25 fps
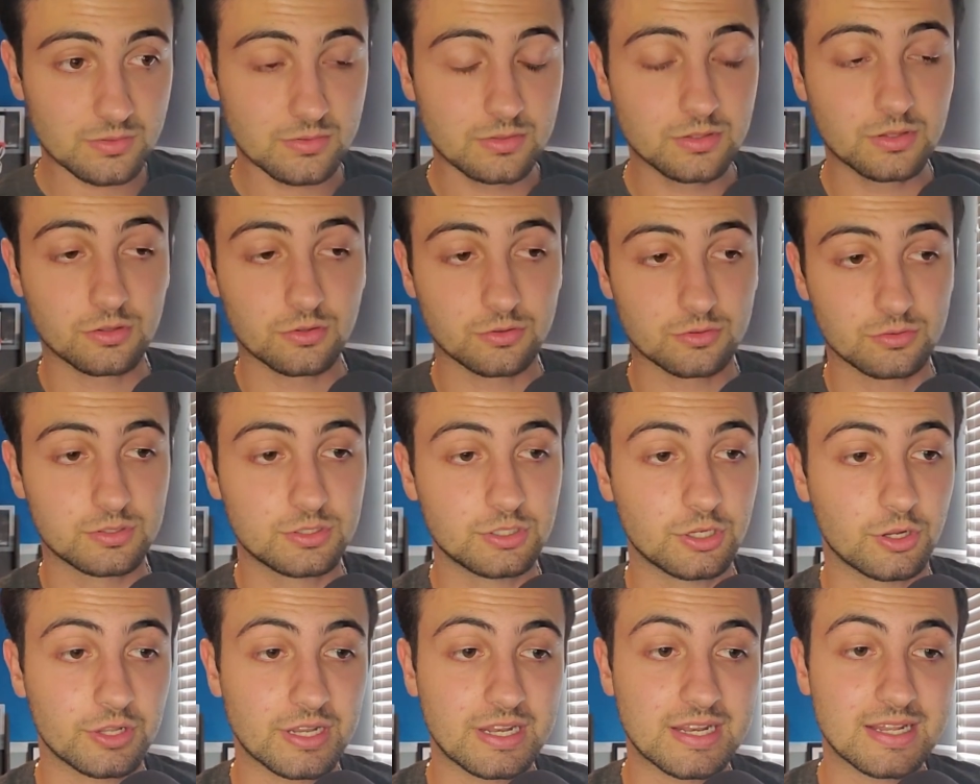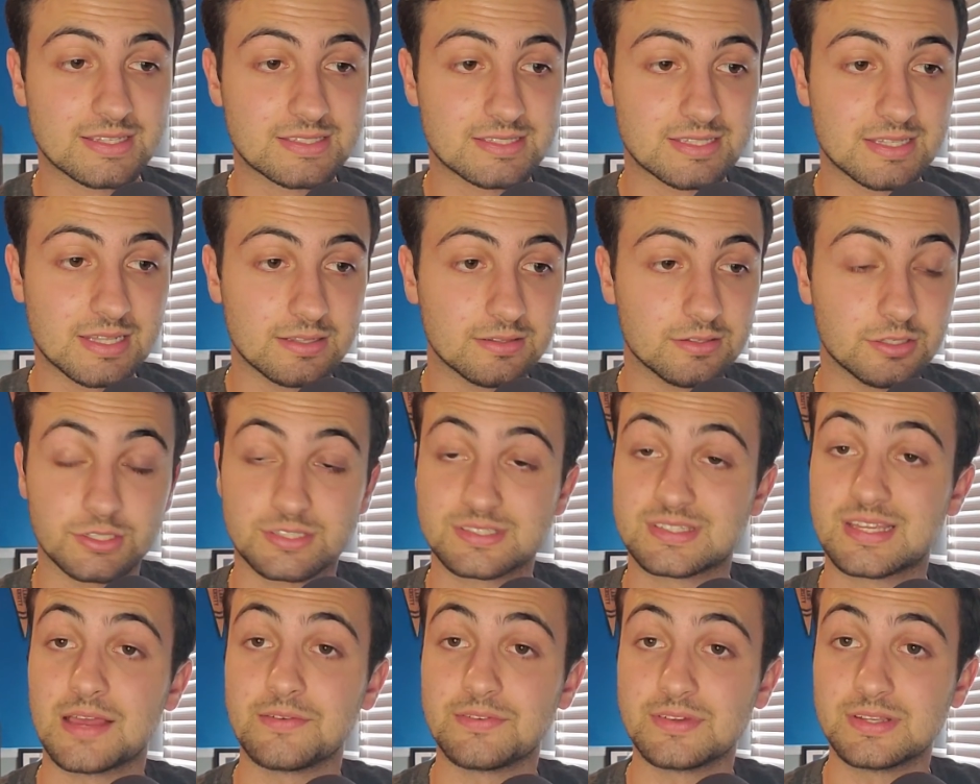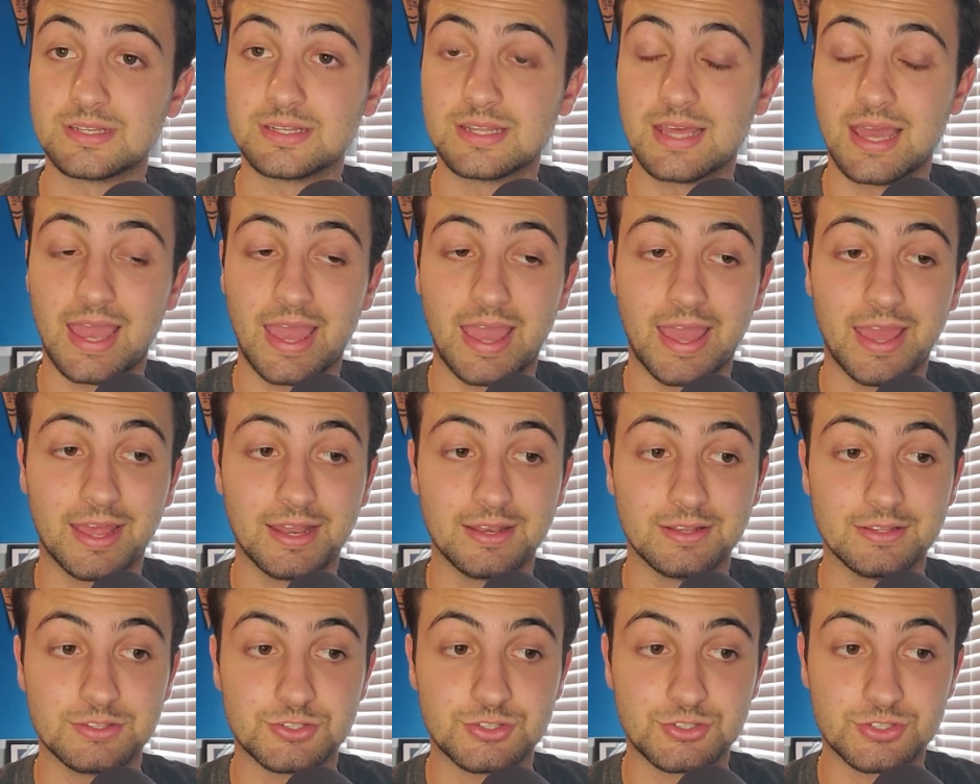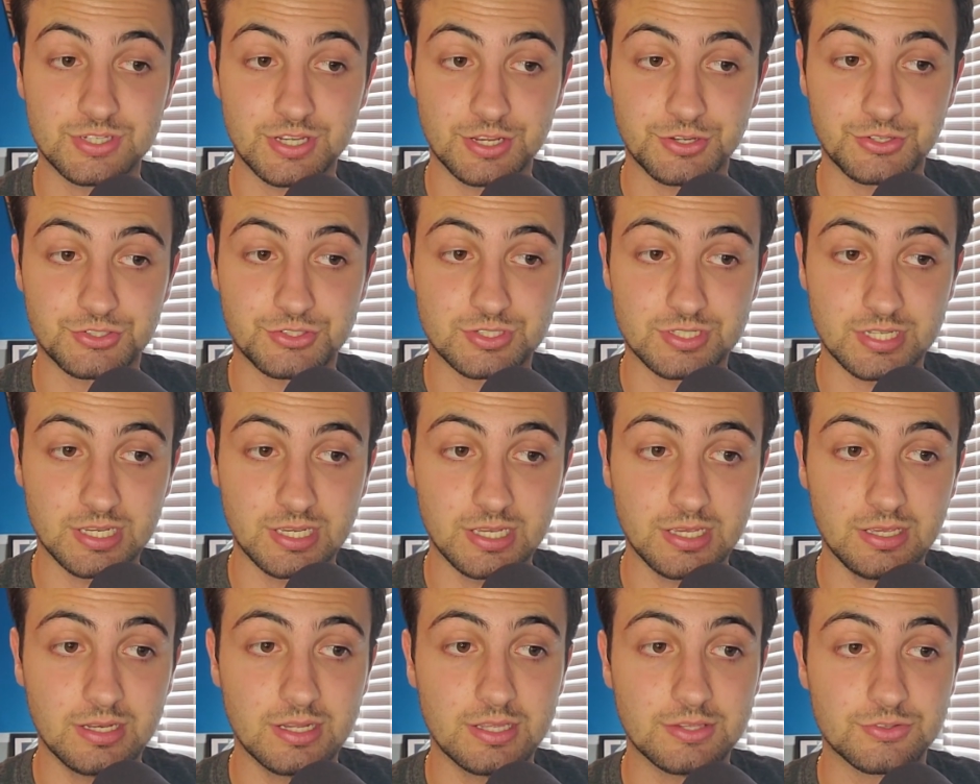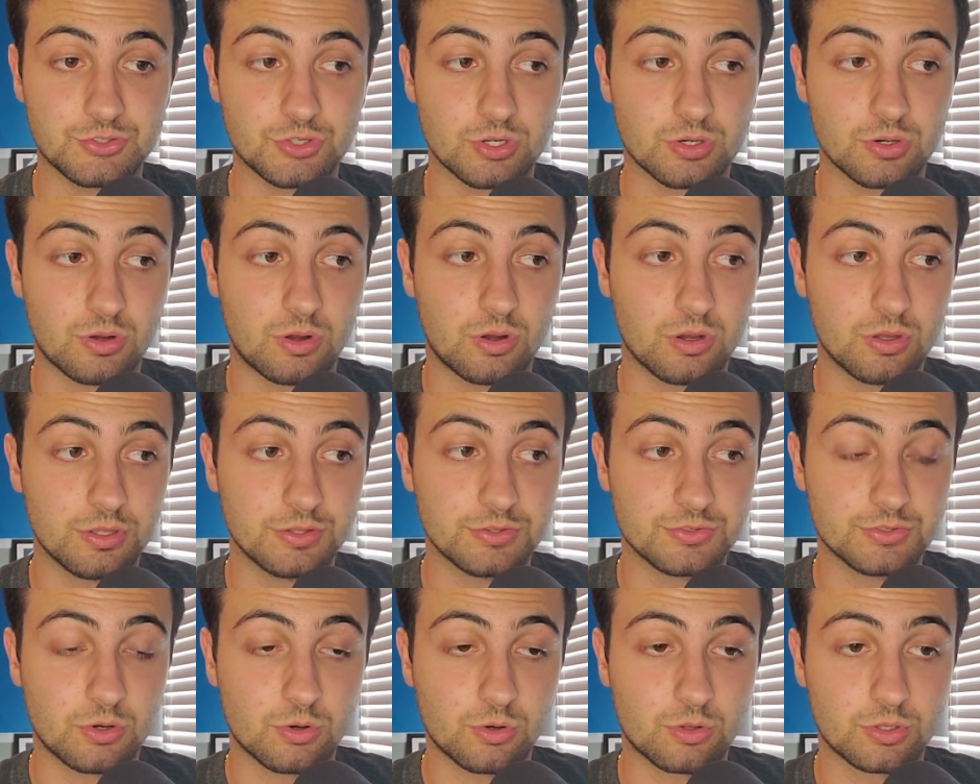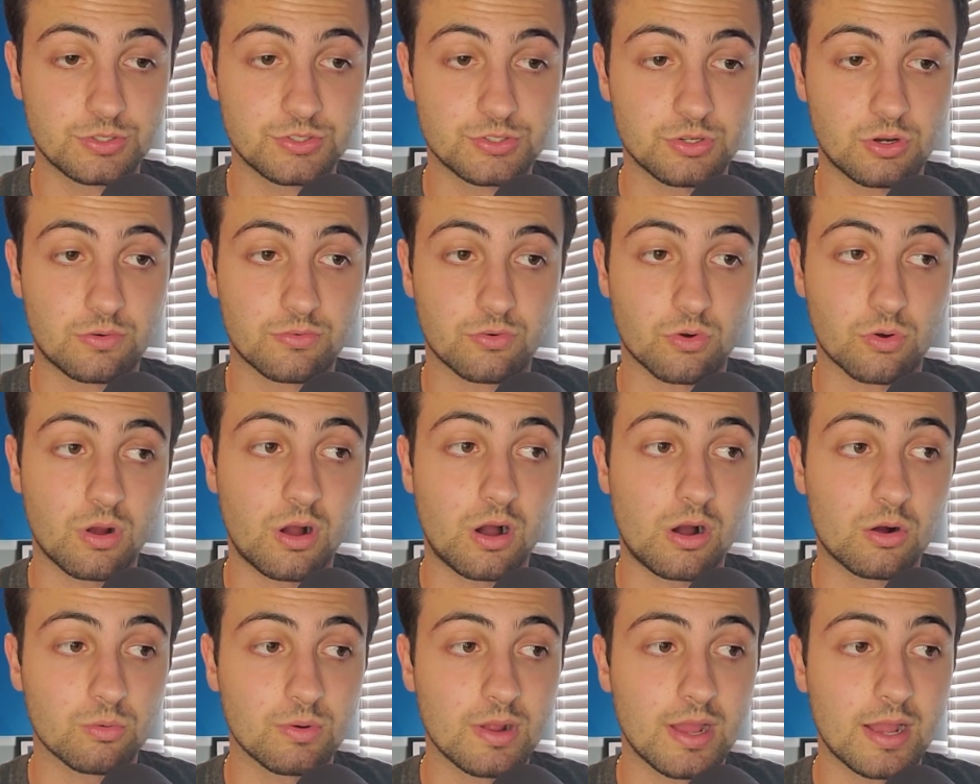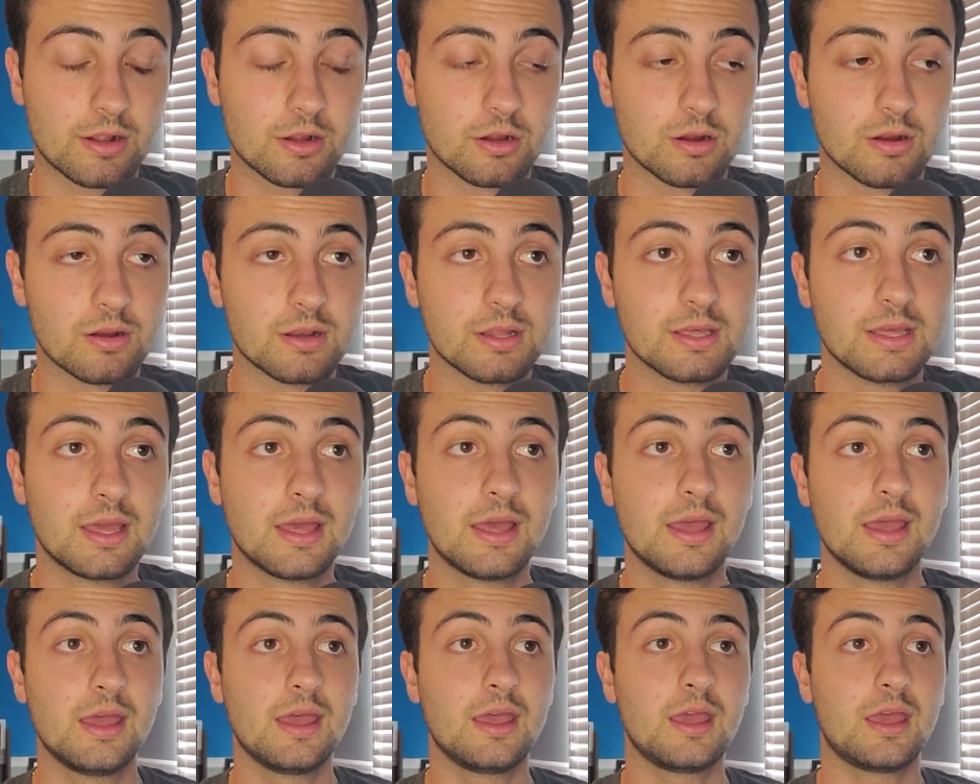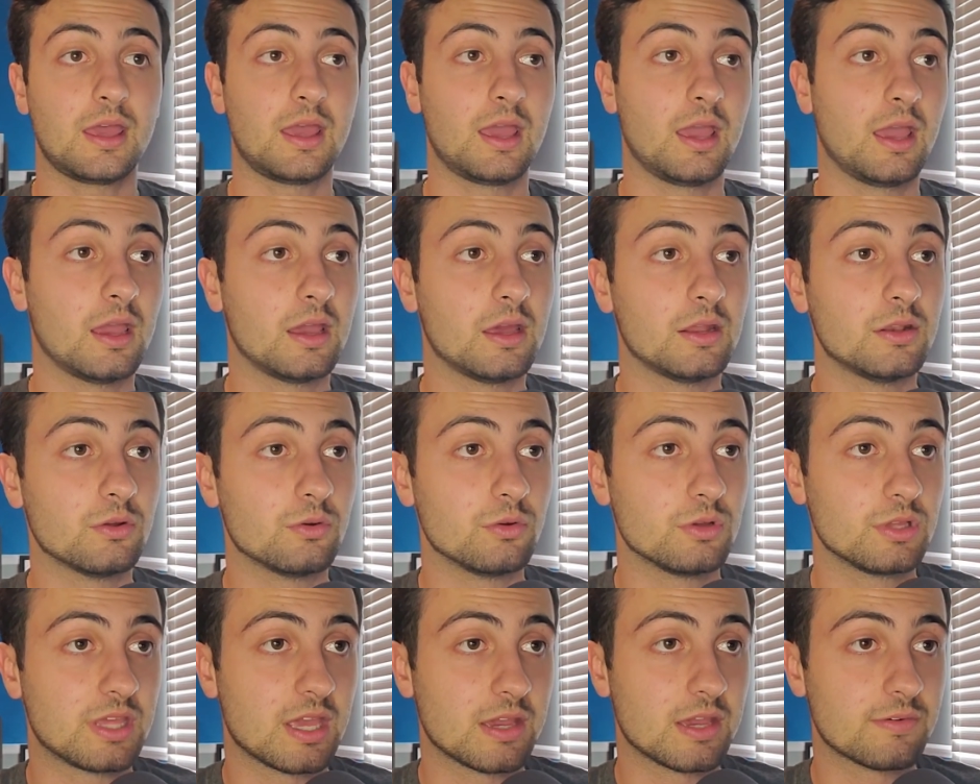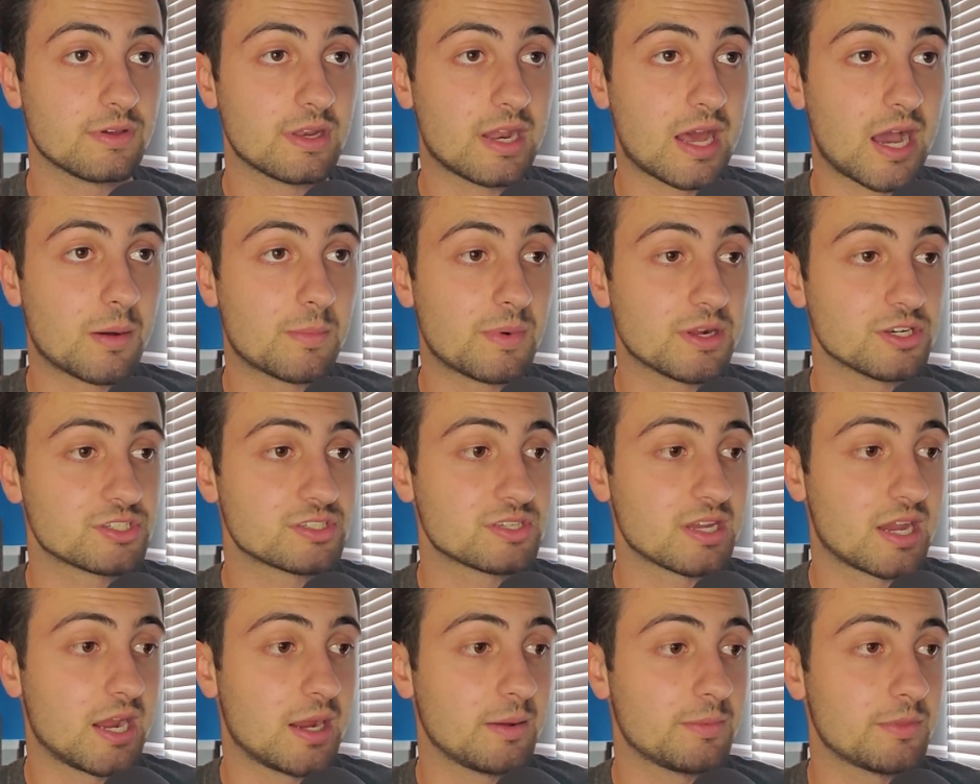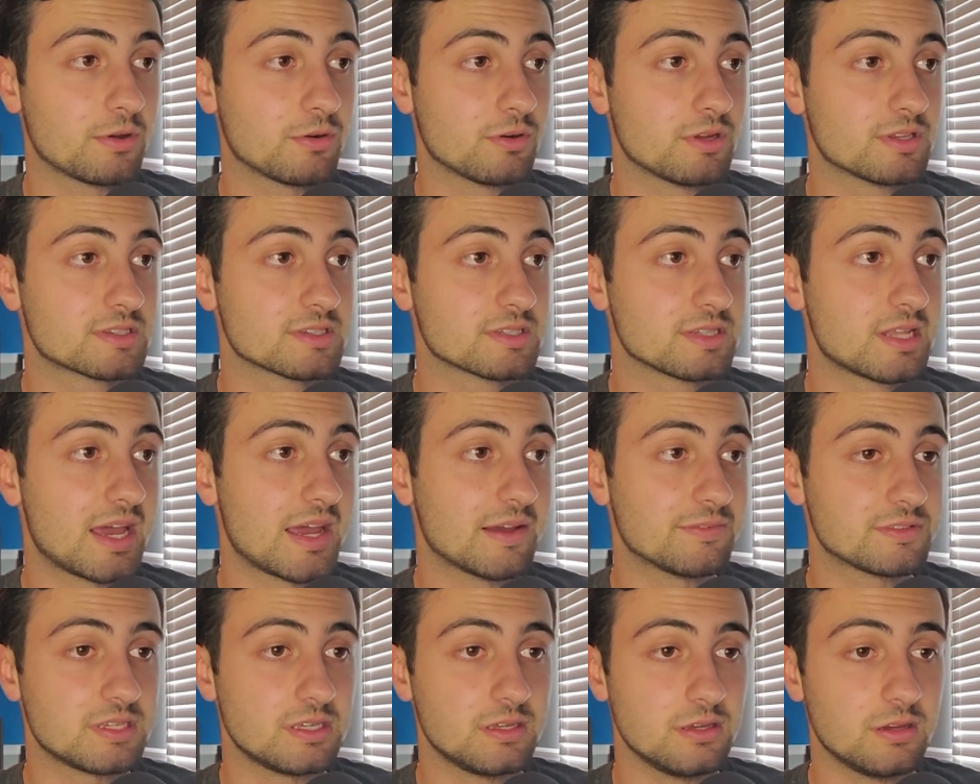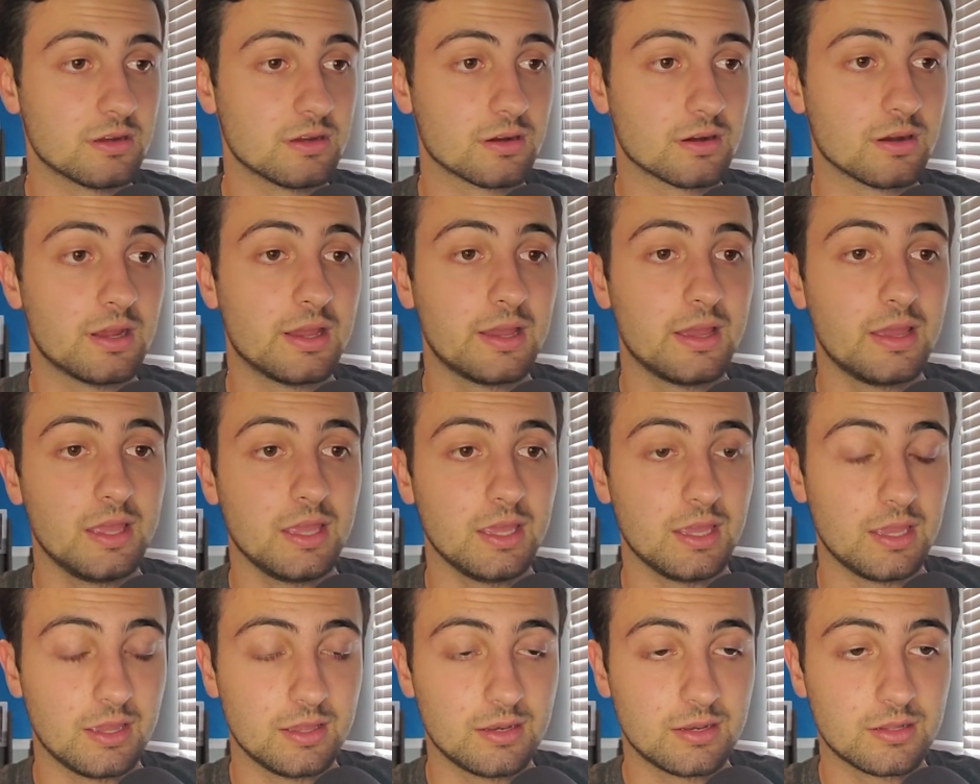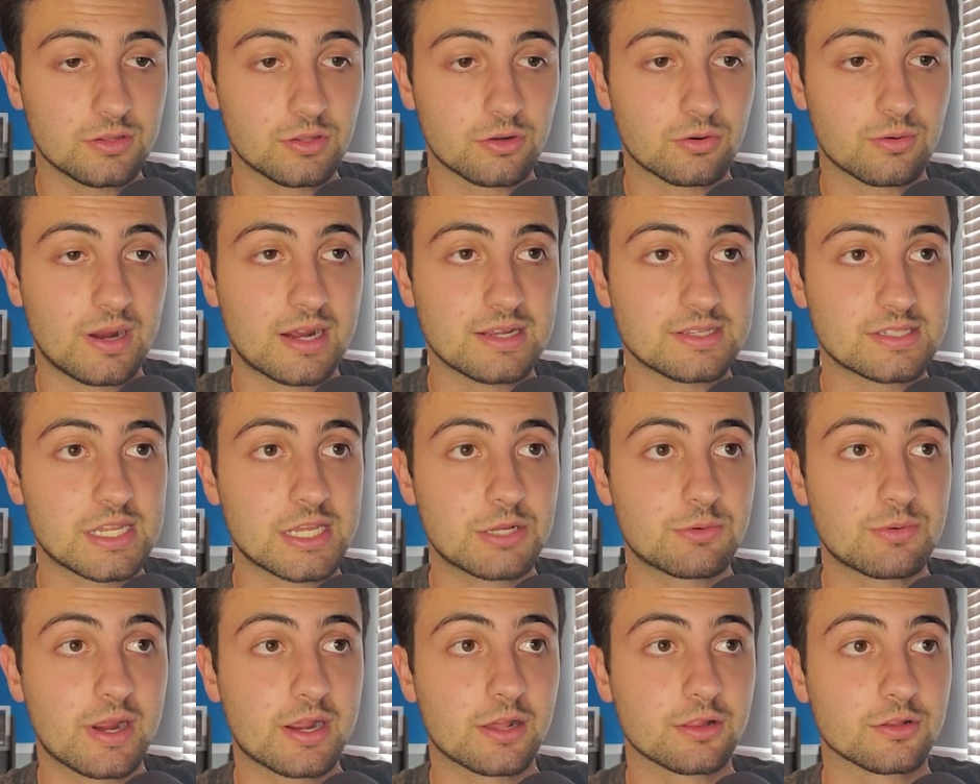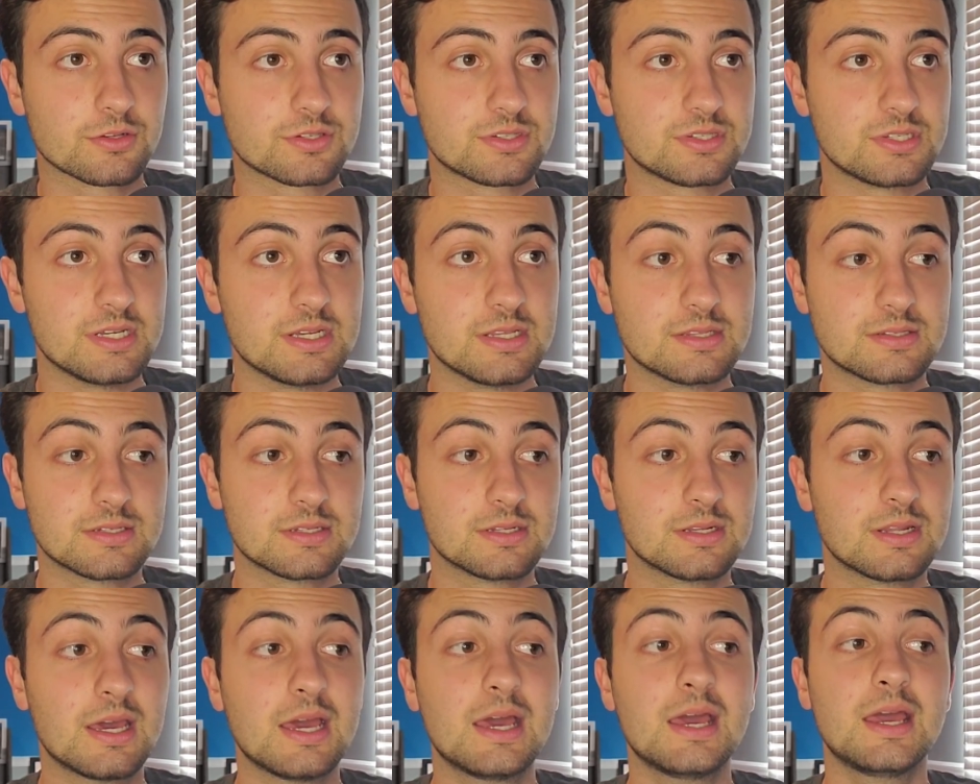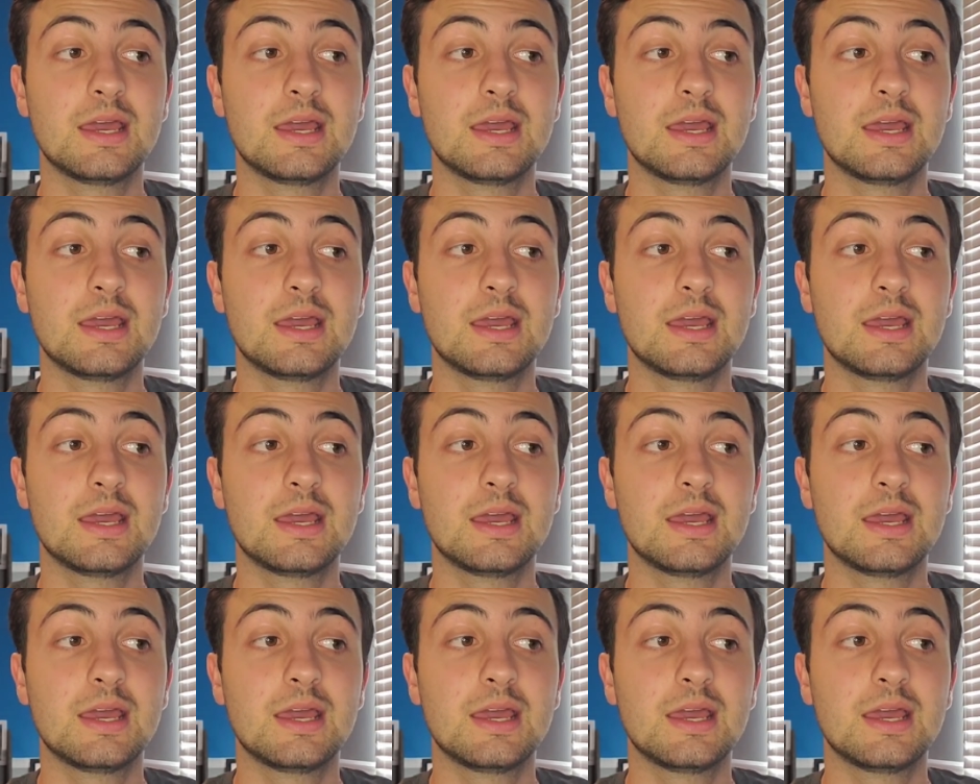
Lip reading: that's 7-16 is Oakland's overall record. And given how much time there is left here in the Horizon League regular season,